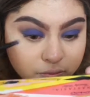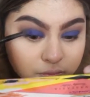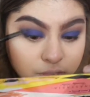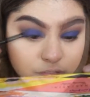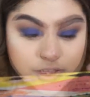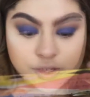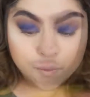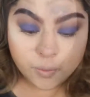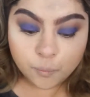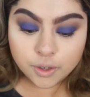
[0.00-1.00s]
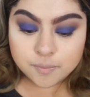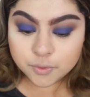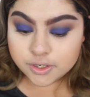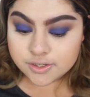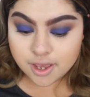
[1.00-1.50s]
And then just go in one
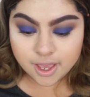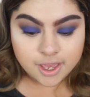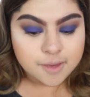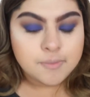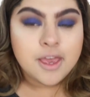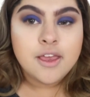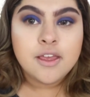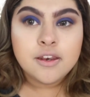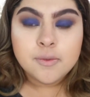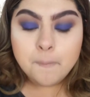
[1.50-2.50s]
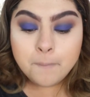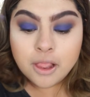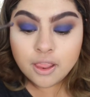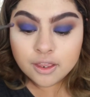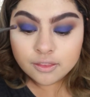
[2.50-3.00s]
more time and
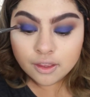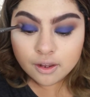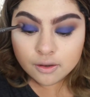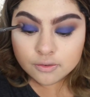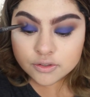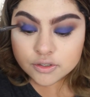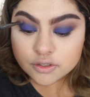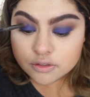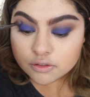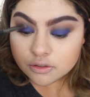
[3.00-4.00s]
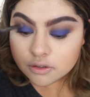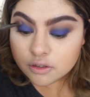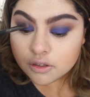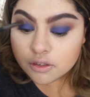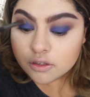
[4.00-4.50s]
blend that out
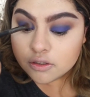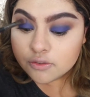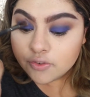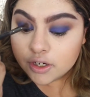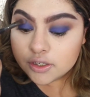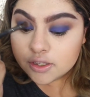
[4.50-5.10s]
very